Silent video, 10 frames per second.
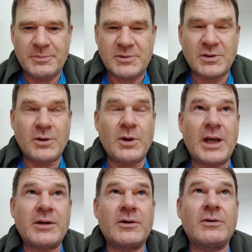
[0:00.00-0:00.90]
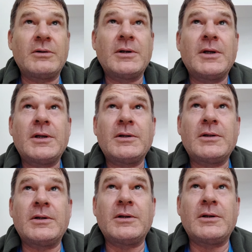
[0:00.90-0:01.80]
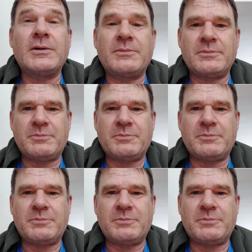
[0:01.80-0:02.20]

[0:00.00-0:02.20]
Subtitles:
So I don't know.